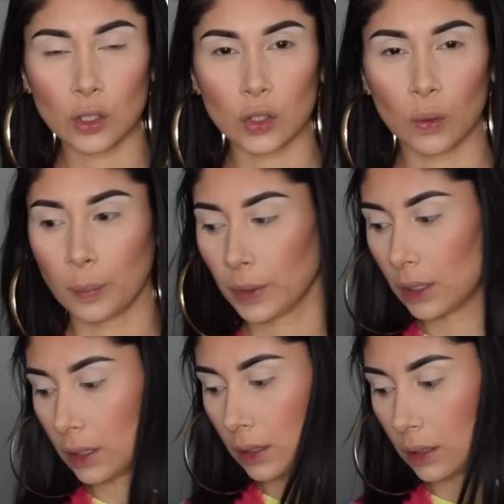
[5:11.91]
So
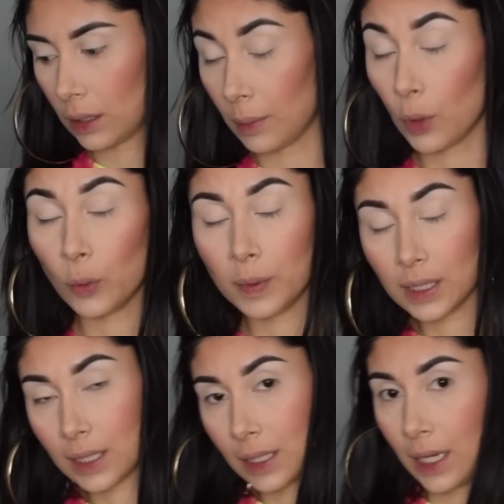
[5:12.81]
I'm hoping
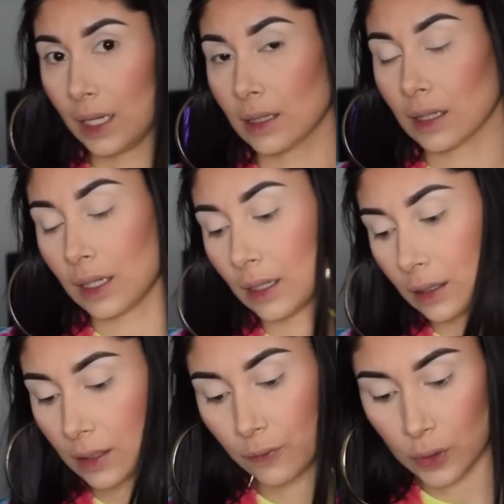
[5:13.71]
today it's like
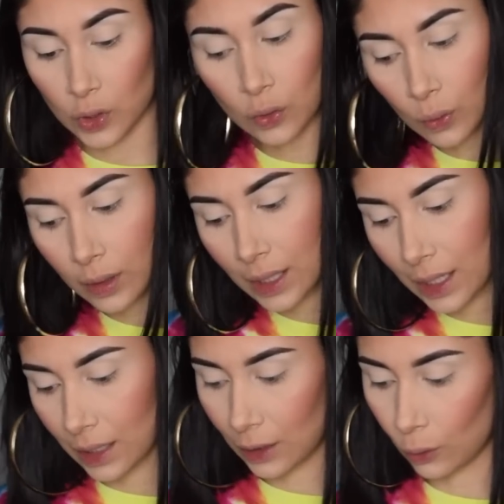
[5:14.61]
a different story
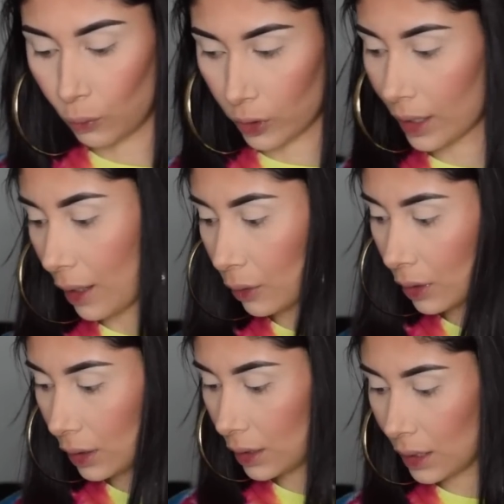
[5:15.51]
and it will work out
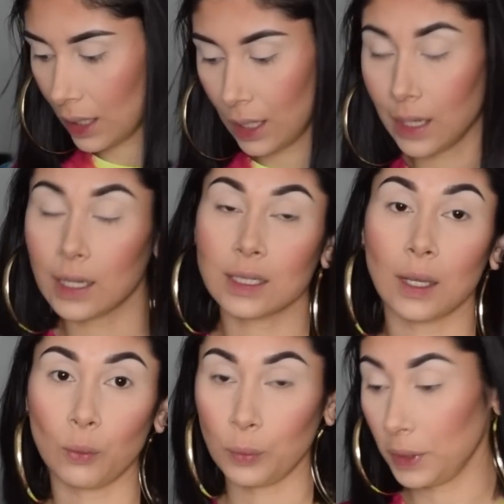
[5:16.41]
good because I
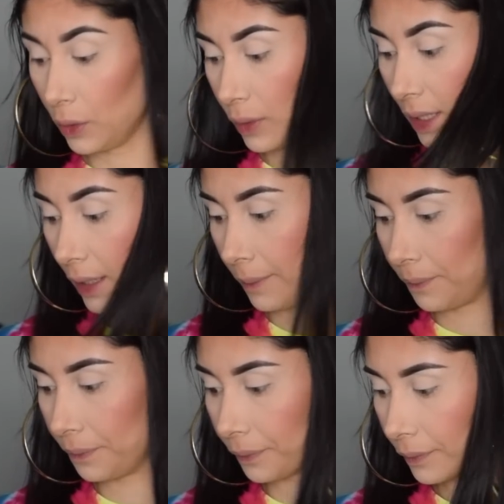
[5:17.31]
will be using it.
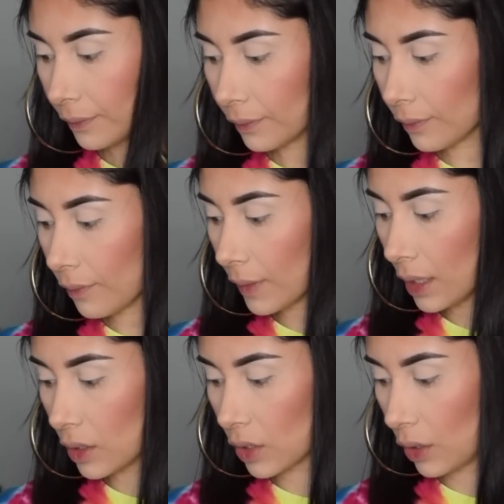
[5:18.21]

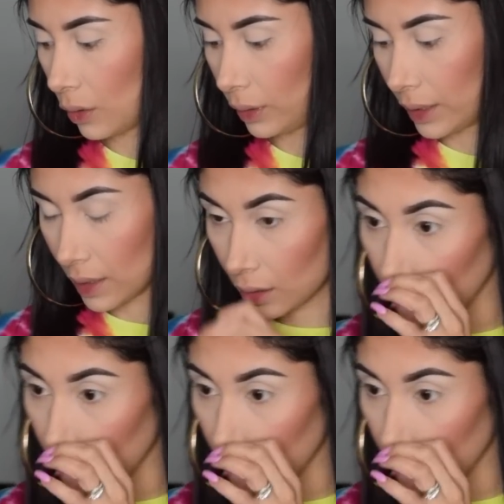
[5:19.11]
So let's go